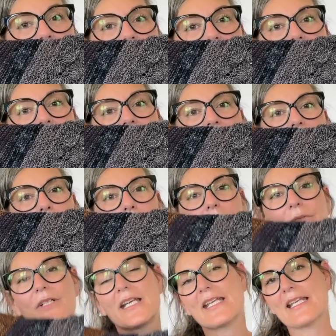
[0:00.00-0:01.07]
gonna
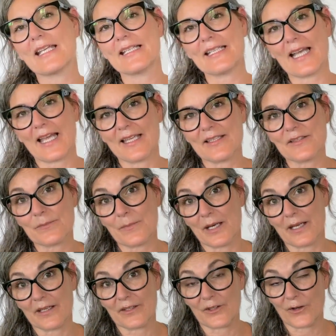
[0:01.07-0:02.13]
bring it as
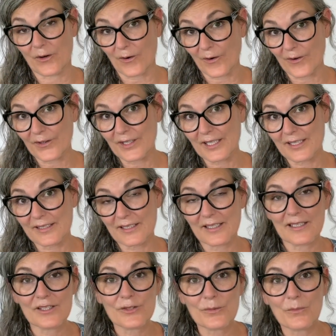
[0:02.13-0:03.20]
my car
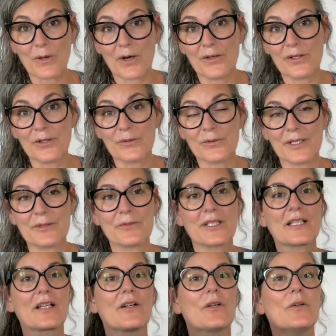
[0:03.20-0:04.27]
knitting tomorrow when we
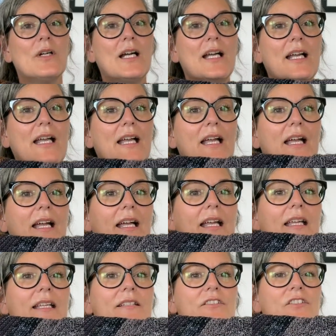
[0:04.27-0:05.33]
go.
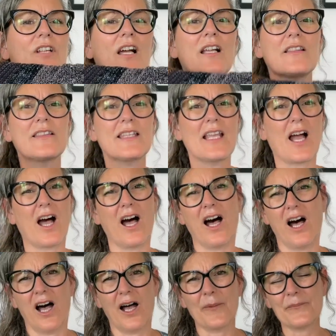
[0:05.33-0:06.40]
It's not the
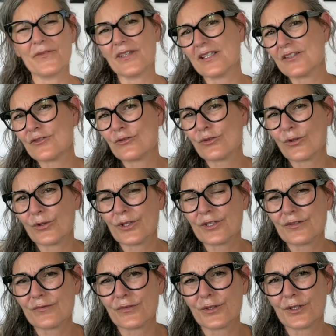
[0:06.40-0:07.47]
obvious
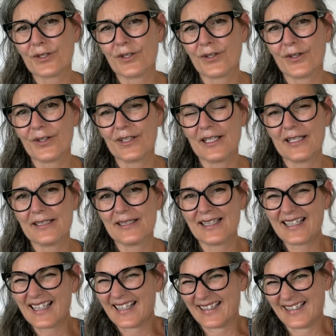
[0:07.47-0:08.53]
choice for car
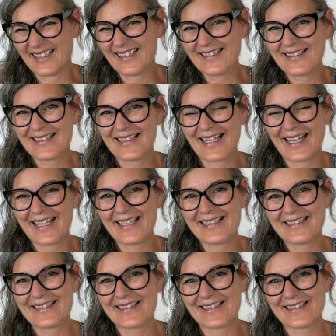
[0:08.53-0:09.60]
knitting. It is
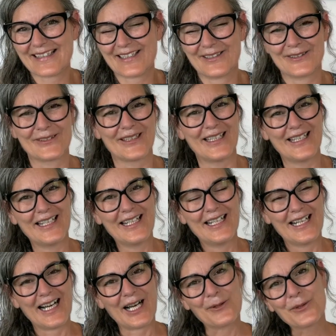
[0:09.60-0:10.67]
lace, so
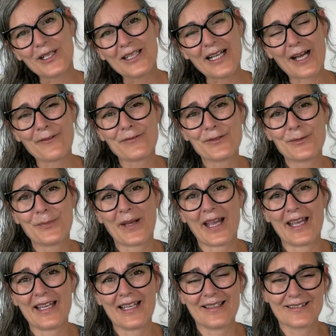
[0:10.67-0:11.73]
I will have to
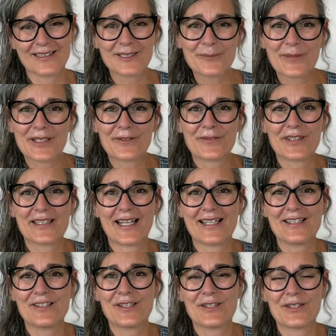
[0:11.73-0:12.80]
pay a little bit of
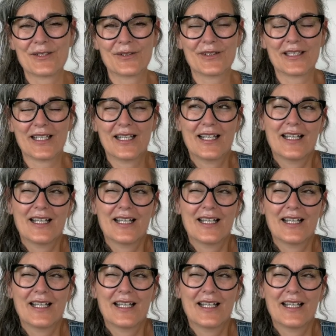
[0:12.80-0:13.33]
attention to it,